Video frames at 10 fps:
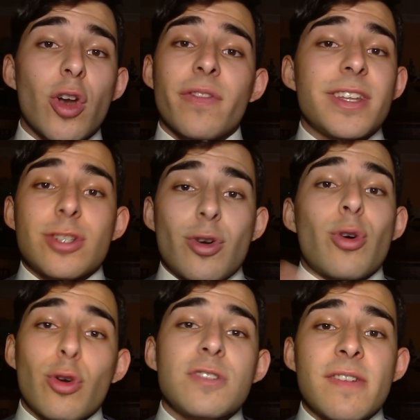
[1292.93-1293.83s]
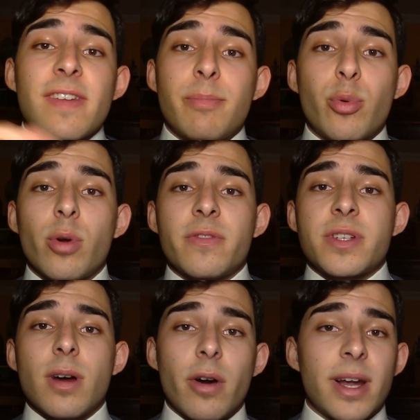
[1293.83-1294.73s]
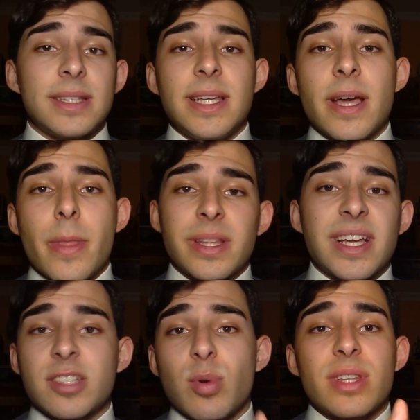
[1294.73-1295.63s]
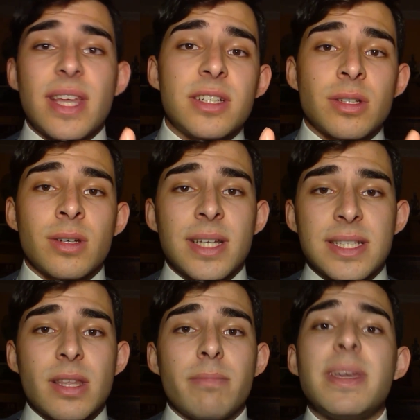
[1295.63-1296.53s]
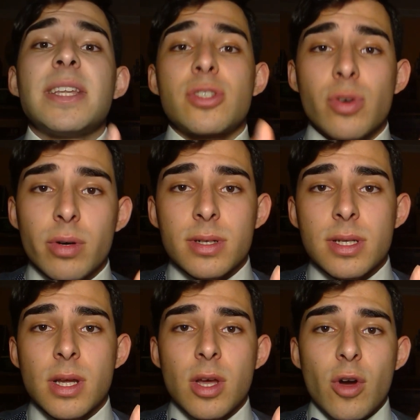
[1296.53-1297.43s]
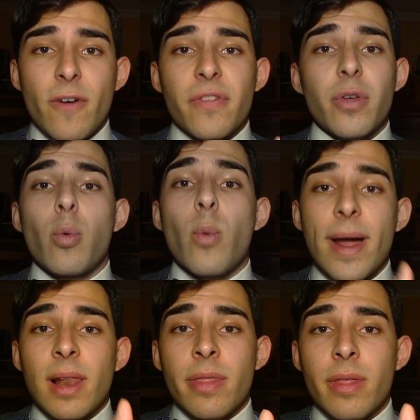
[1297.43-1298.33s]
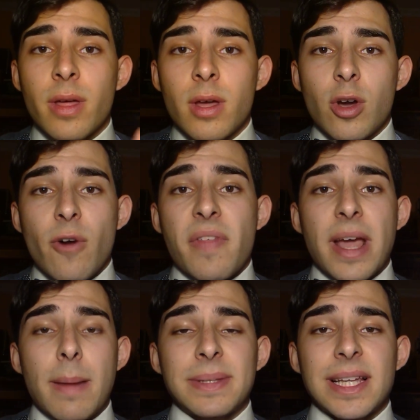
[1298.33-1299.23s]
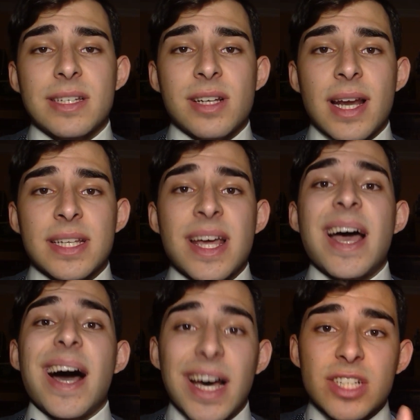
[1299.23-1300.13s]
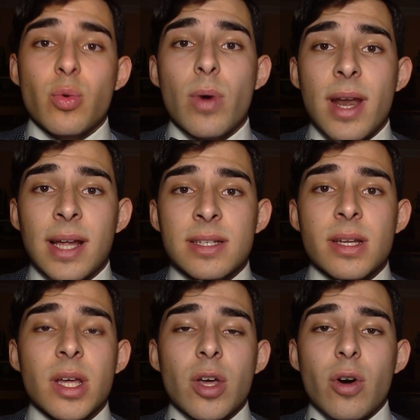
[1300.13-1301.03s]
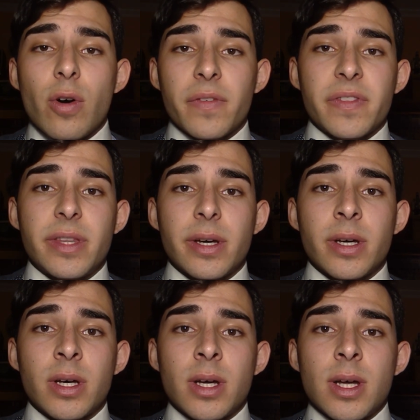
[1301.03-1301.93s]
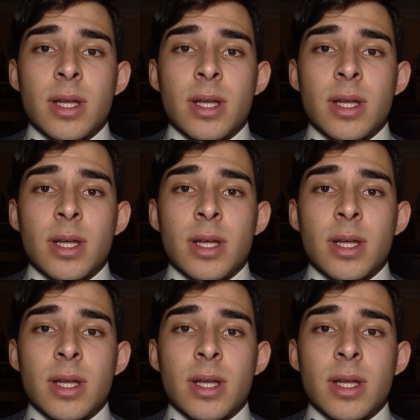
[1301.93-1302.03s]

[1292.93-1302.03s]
All of this conclusively proves our idea that exploitation is the main source of the wealth of the capitalist class, as well as of the